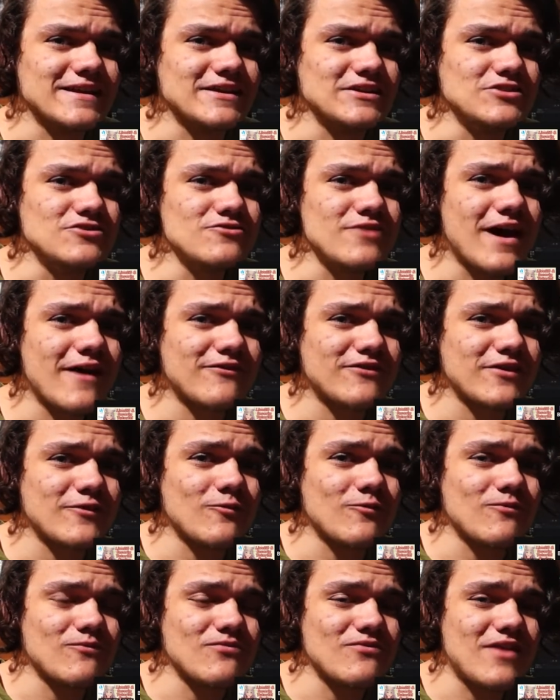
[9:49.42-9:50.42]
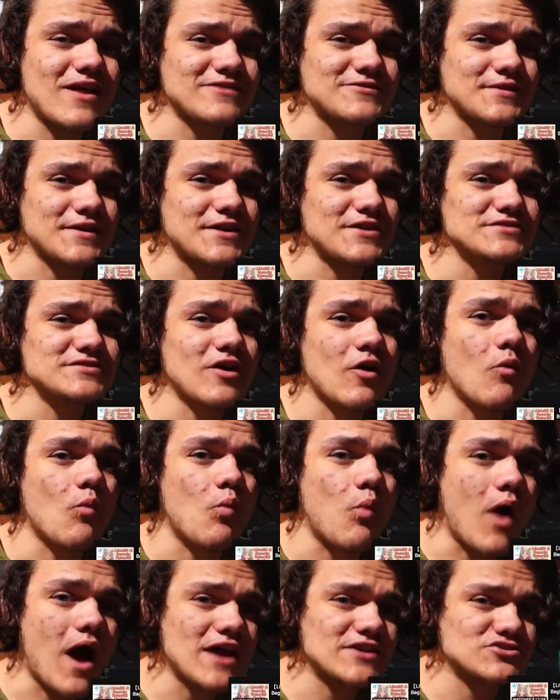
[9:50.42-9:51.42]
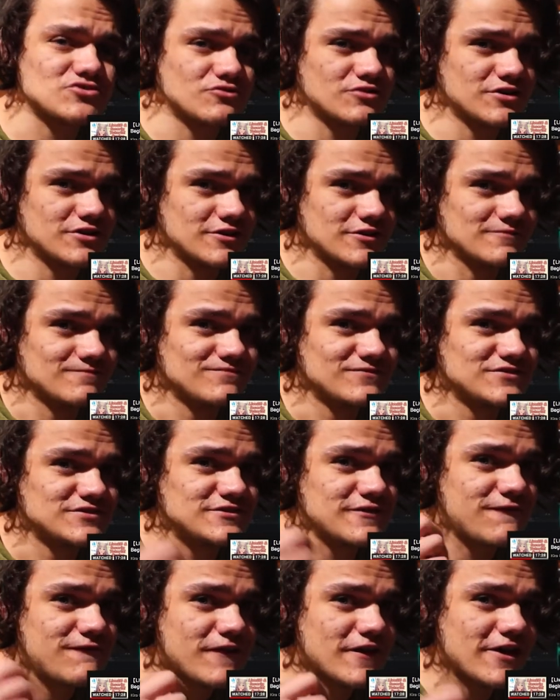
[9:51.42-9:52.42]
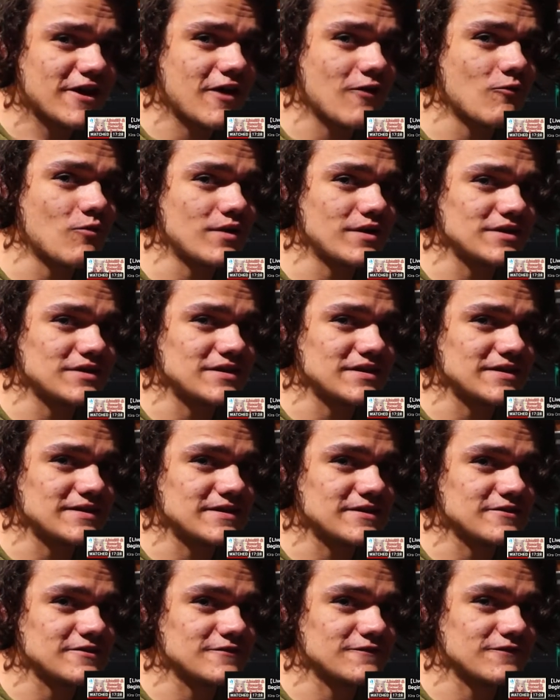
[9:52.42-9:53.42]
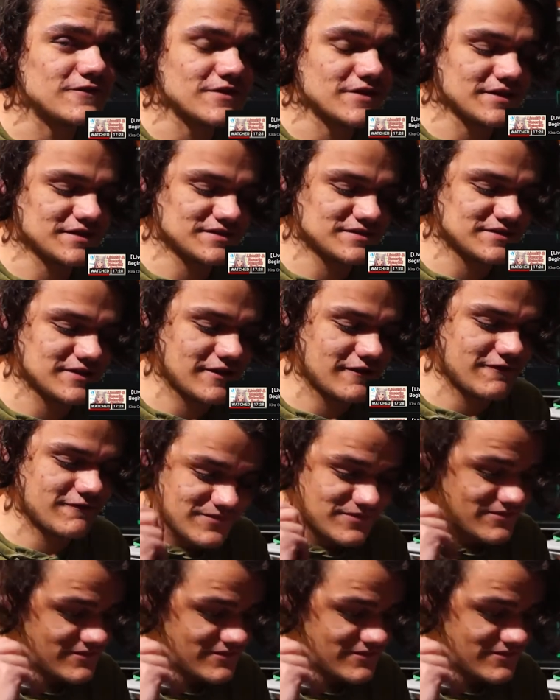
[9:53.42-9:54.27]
here's a watch order to figure out what you need to do for this stuff.